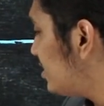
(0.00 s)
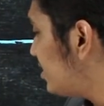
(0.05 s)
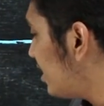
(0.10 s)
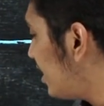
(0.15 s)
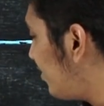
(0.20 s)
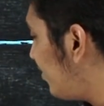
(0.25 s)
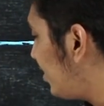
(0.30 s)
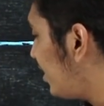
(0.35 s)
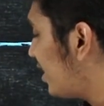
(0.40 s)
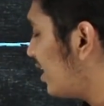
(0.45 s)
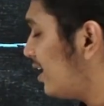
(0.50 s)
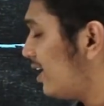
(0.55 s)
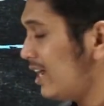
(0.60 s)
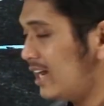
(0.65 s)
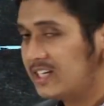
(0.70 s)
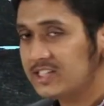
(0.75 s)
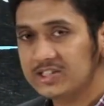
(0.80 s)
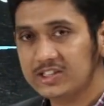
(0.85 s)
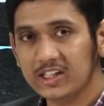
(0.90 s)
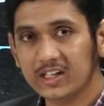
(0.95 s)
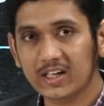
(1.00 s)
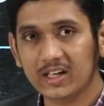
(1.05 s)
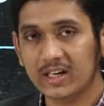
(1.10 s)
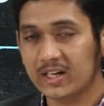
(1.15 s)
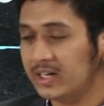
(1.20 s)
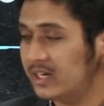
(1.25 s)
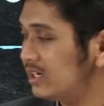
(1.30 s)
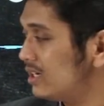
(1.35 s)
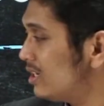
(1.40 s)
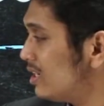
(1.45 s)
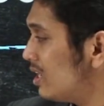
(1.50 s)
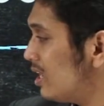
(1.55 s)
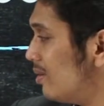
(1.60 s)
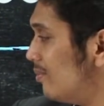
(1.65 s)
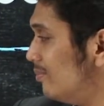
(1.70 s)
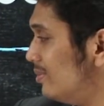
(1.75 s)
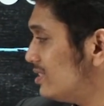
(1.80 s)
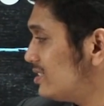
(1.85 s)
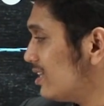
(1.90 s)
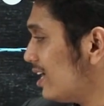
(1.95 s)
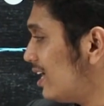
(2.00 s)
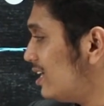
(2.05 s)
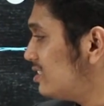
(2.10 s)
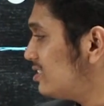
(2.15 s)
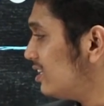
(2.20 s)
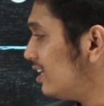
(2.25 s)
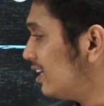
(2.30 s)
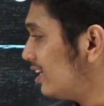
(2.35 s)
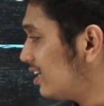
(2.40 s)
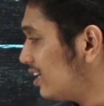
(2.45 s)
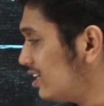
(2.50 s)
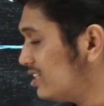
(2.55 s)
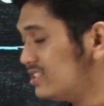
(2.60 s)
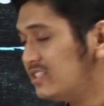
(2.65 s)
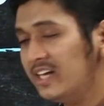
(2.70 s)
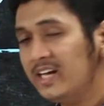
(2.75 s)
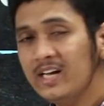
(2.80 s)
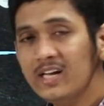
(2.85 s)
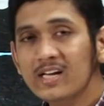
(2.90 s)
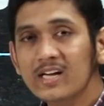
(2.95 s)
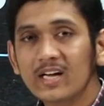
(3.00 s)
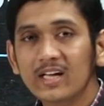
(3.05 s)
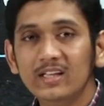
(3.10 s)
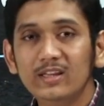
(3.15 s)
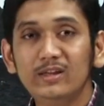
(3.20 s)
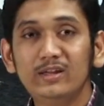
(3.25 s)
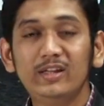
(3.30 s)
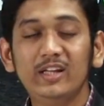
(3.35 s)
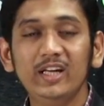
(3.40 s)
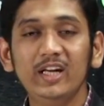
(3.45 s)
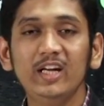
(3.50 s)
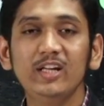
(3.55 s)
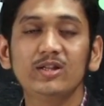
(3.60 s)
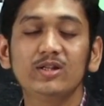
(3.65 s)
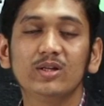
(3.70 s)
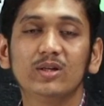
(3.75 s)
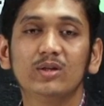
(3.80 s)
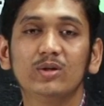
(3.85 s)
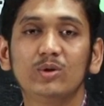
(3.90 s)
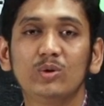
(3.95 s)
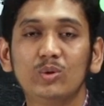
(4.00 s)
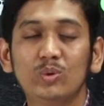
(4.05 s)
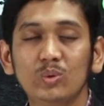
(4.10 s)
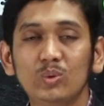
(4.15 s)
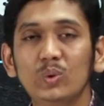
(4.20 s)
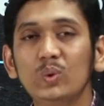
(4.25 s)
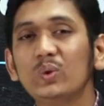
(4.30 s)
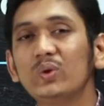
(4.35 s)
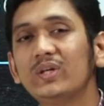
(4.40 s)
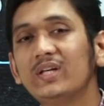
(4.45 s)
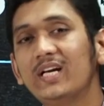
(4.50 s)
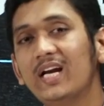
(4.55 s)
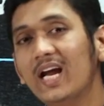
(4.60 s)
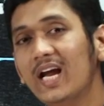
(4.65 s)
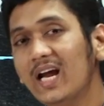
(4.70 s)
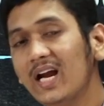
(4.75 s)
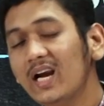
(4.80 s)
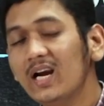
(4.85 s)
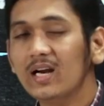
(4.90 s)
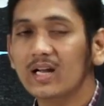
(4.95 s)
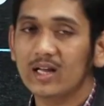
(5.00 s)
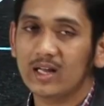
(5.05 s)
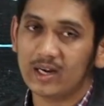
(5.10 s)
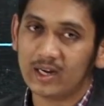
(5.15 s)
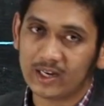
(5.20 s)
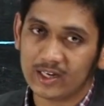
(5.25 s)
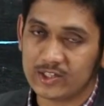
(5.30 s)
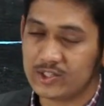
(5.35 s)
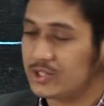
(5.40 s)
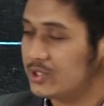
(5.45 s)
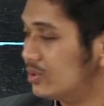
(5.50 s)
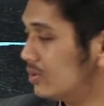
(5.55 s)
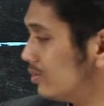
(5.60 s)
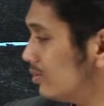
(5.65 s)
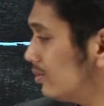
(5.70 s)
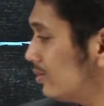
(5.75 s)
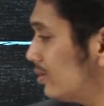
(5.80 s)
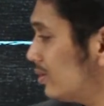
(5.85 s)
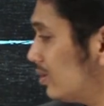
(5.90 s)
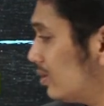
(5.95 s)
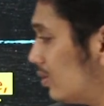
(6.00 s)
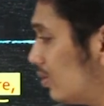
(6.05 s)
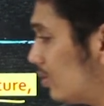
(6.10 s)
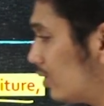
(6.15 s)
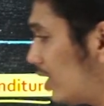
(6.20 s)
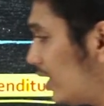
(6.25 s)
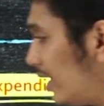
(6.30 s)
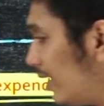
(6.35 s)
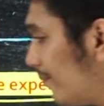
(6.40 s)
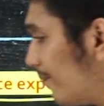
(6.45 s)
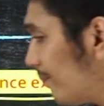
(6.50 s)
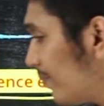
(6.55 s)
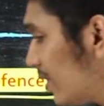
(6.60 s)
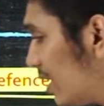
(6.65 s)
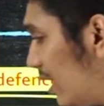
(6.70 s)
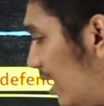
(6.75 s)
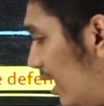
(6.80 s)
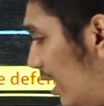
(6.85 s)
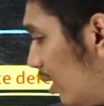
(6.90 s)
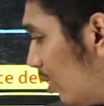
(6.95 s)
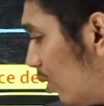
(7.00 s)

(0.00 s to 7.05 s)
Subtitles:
saving and exchequer besides increasing teeth to tail ratio. Okay. A